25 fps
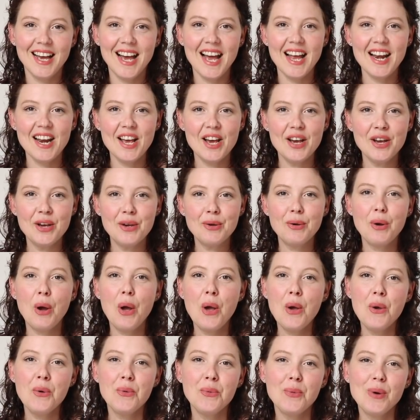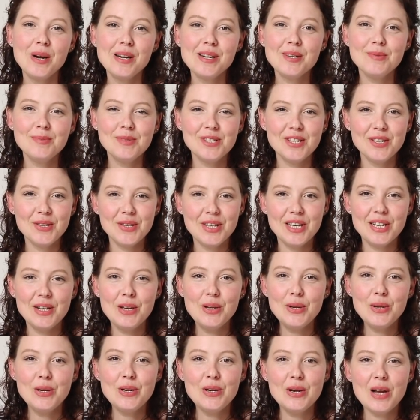Hello, welcome to the
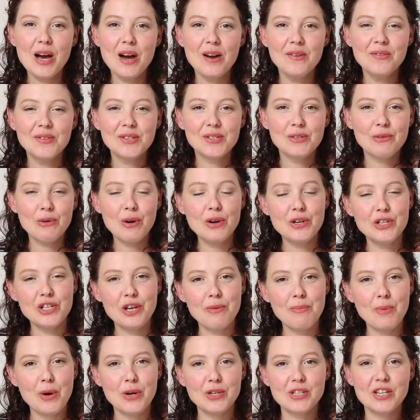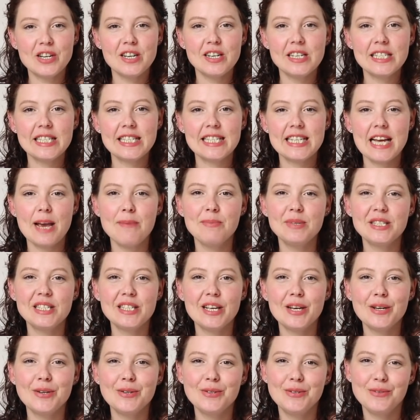Lululoves Crochet Podcast
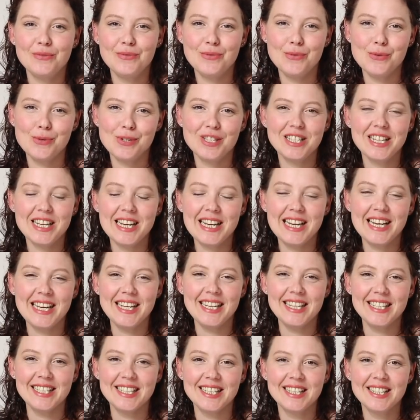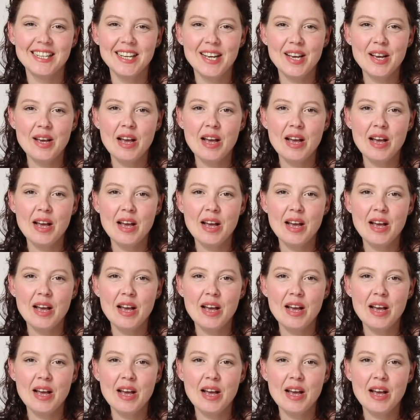episode 14.